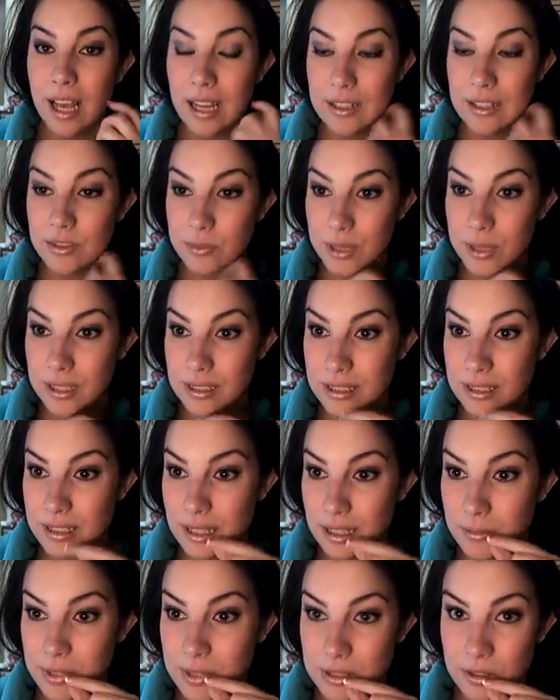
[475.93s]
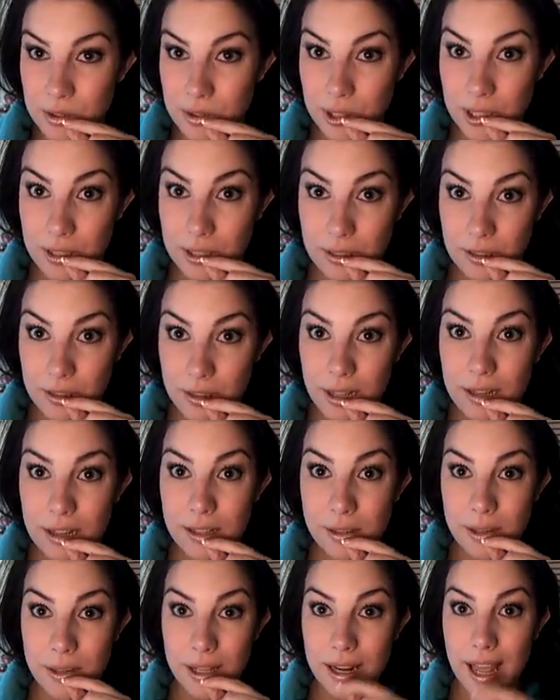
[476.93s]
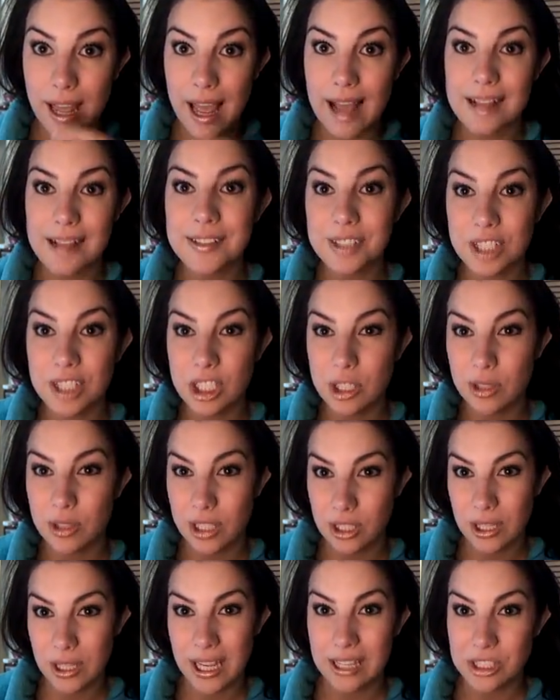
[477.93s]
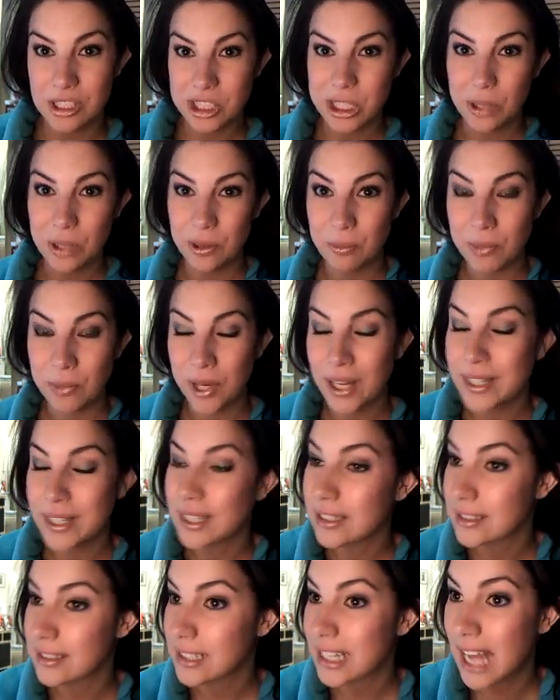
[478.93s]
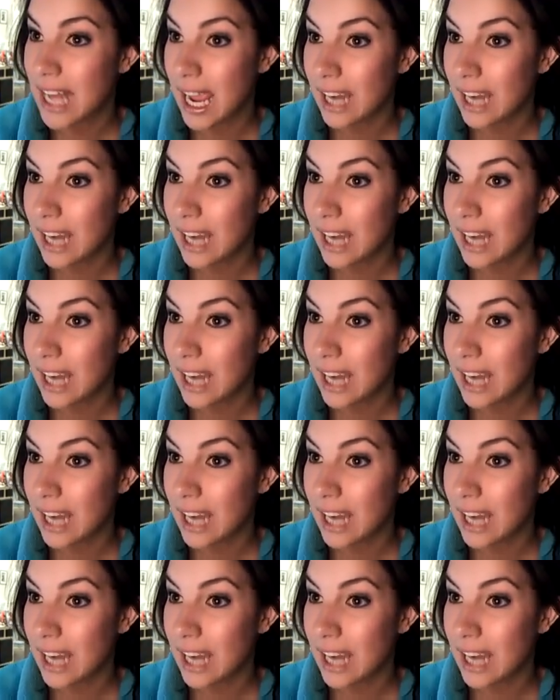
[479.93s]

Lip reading: I just wanted to demonstrate, and a lot of you had asked, you know, can you kind of show the products in